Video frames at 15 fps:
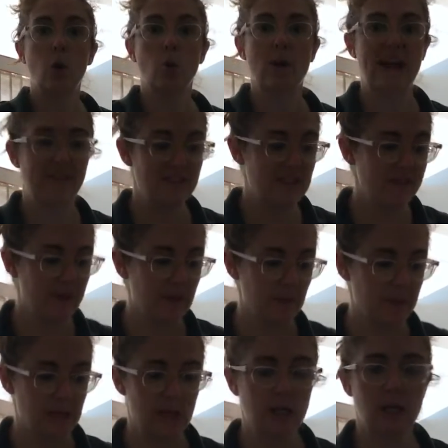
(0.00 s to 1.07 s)
We have a
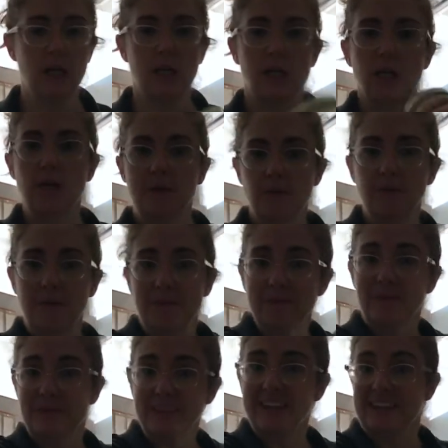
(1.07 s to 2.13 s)
development.
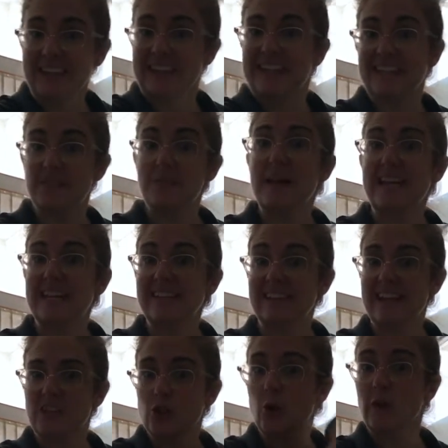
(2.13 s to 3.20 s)
It's making
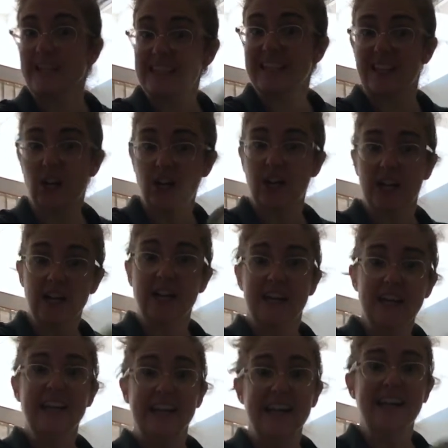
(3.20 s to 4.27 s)
less noise in
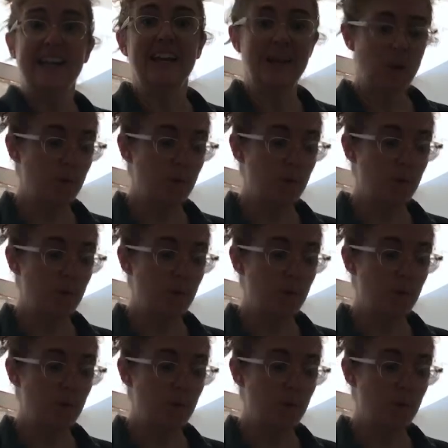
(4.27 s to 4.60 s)
there.